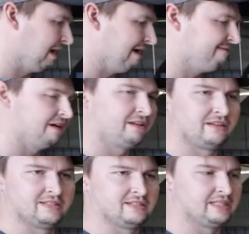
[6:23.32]
I found
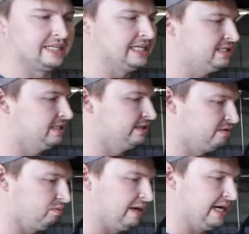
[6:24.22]
that this is the
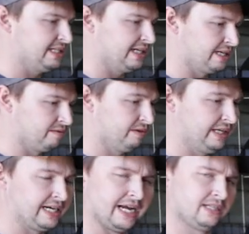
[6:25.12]
easiest way to get a
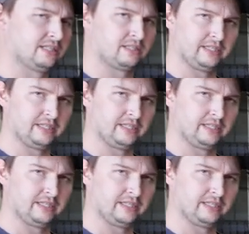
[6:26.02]
really nice